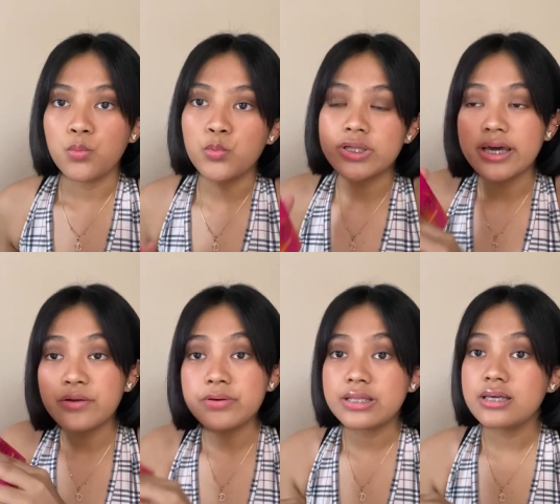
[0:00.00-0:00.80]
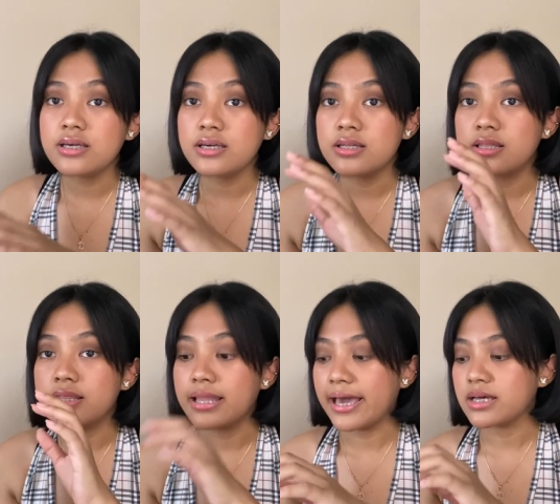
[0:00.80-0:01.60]
What I really
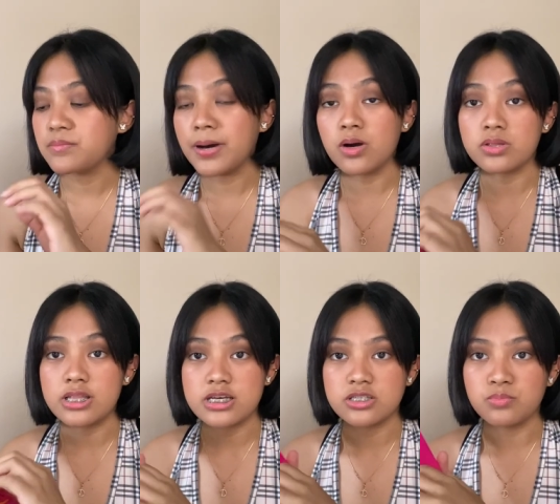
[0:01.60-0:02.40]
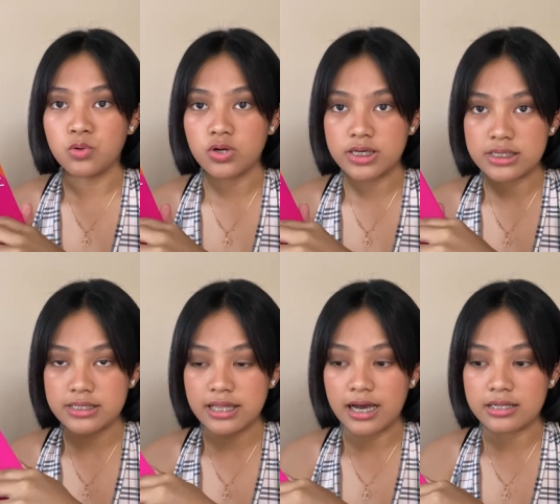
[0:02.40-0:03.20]
like about this book is
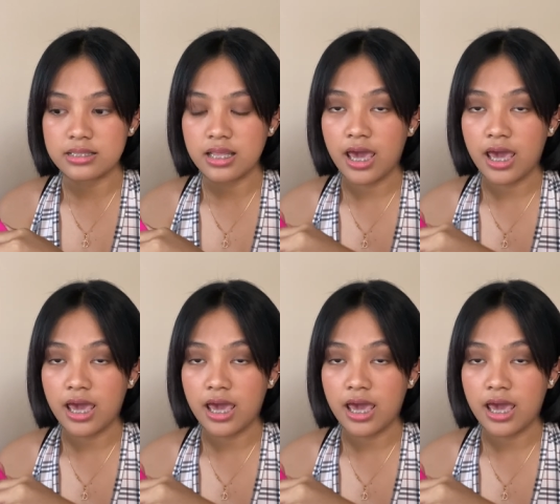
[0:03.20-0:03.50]
that